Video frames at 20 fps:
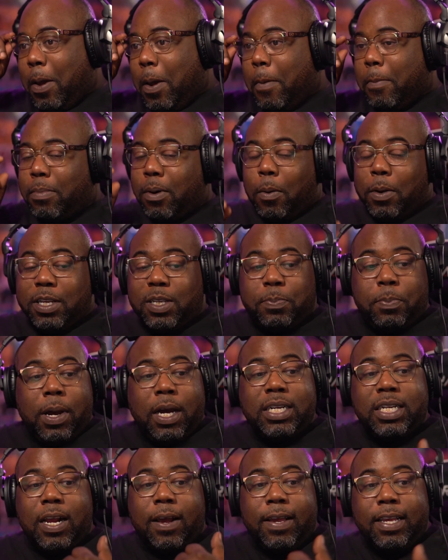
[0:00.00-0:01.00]
bro, it's
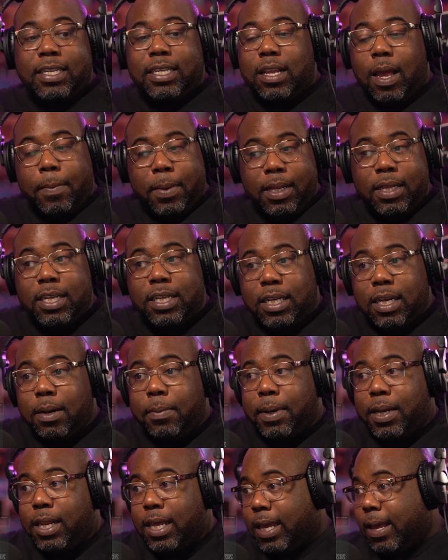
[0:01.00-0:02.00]
punch out. He's coming
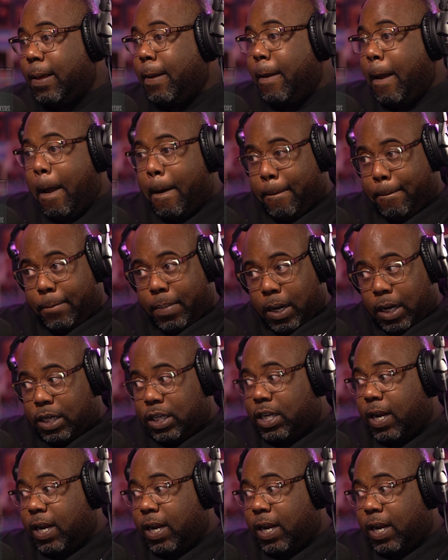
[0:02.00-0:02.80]
legitimately. Punch